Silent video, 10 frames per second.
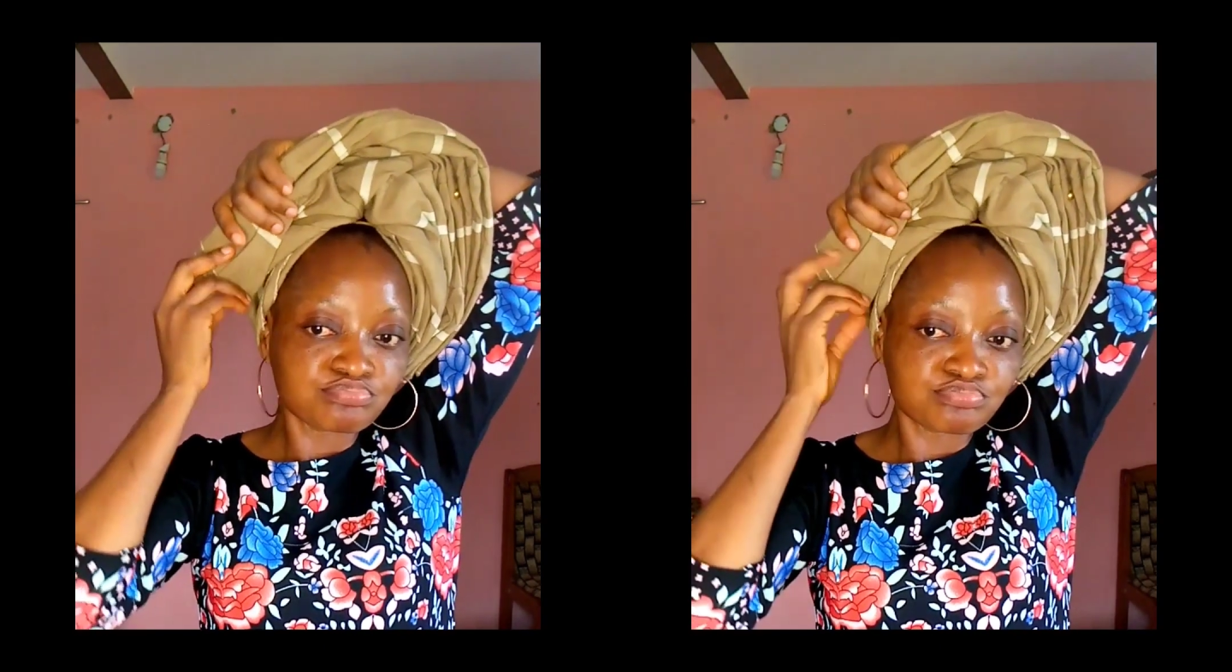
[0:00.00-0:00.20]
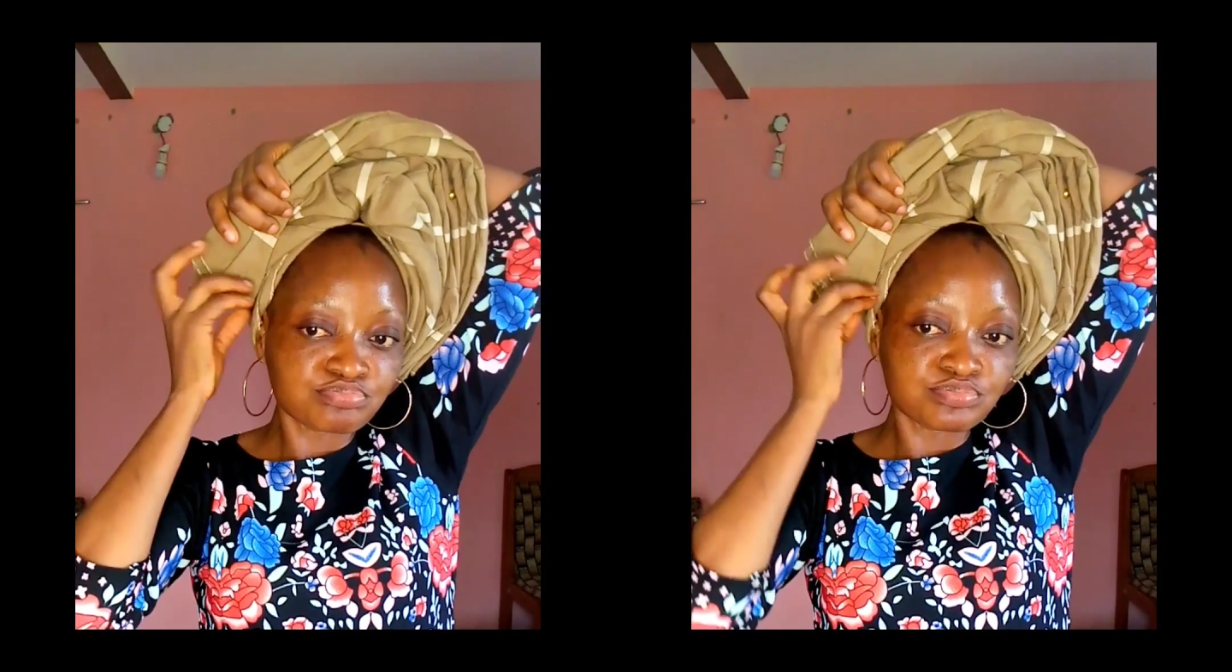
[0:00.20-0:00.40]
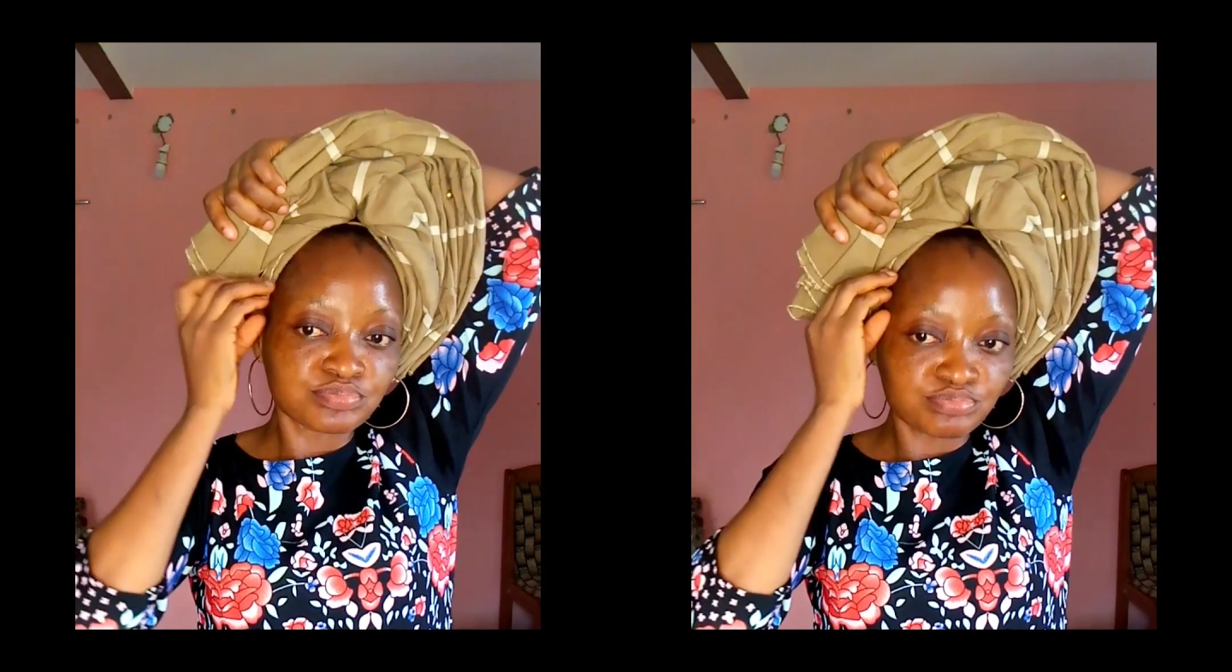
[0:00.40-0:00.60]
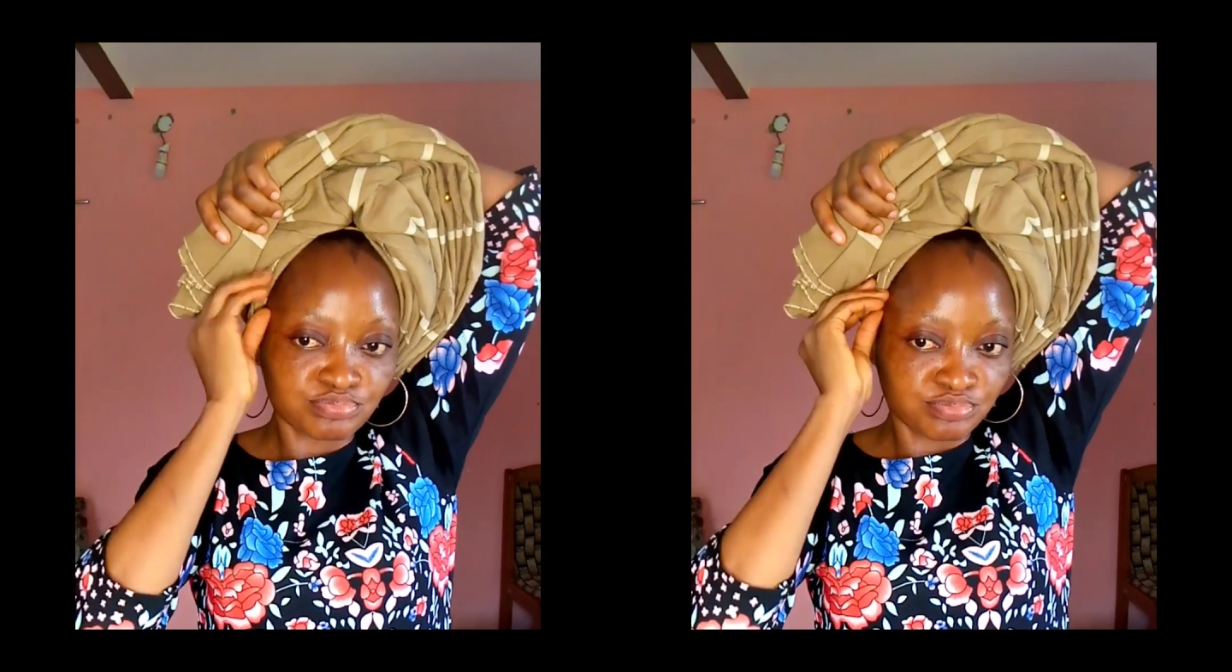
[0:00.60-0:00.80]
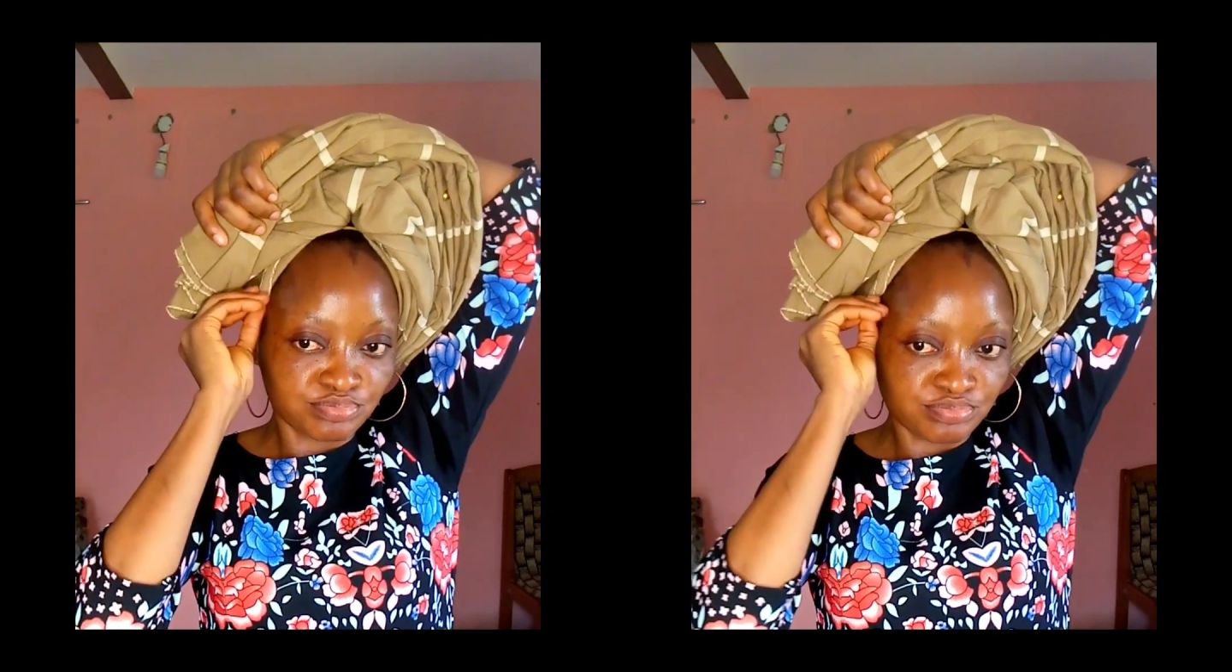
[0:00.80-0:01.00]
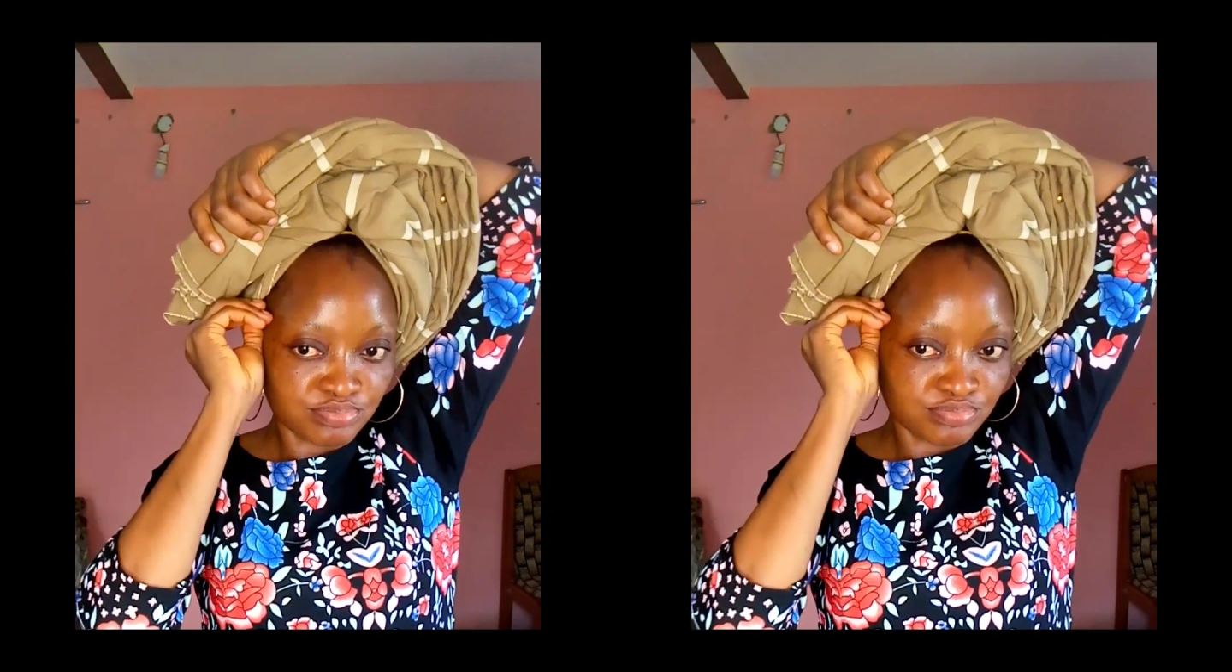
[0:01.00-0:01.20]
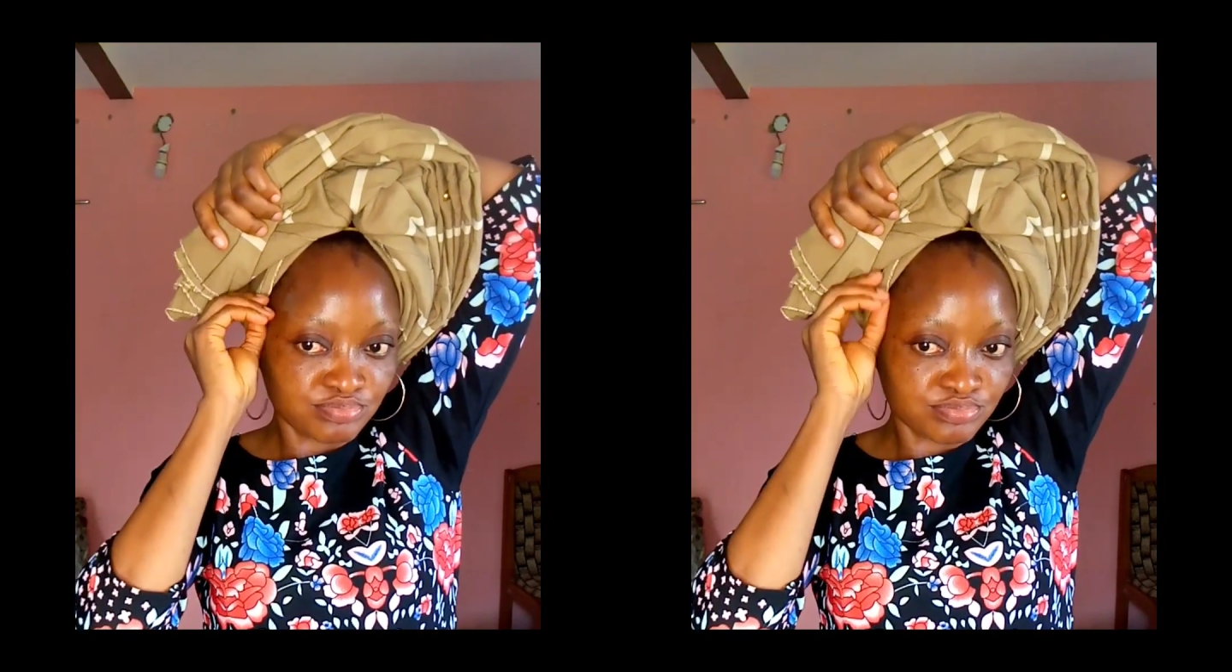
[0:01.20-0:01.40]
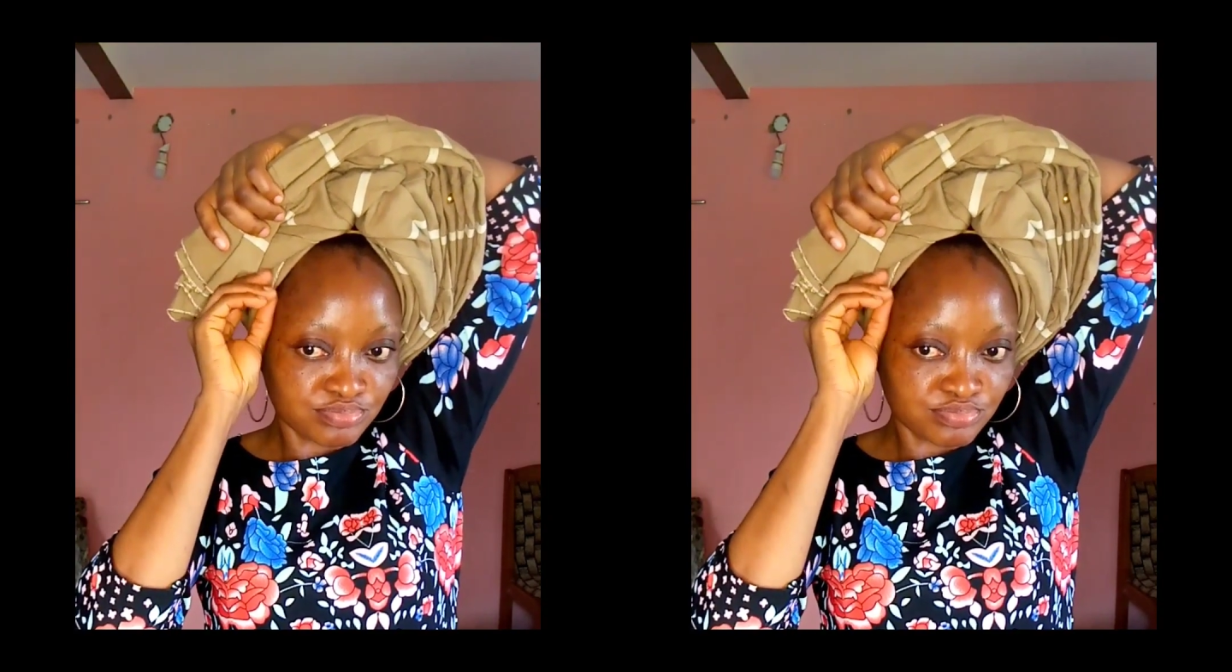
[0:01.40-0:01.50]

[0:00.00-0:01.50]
too, right?